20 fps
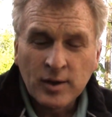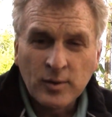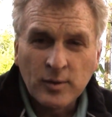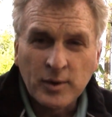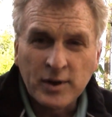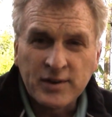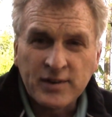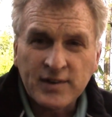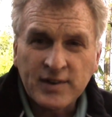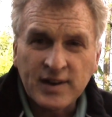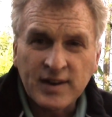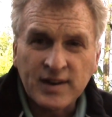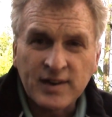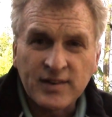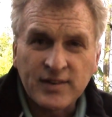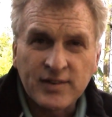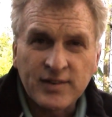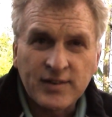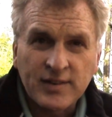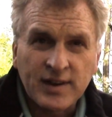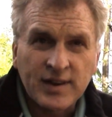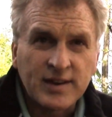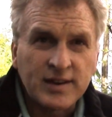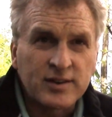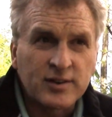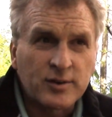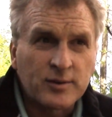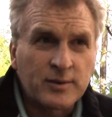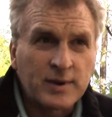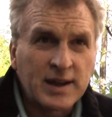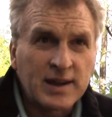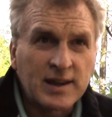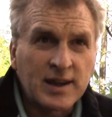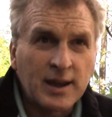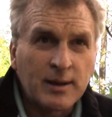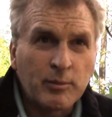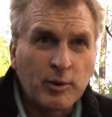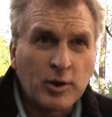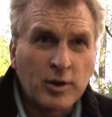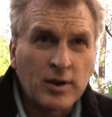which is, I think, their Red
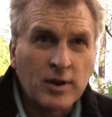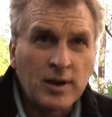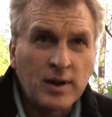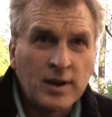Label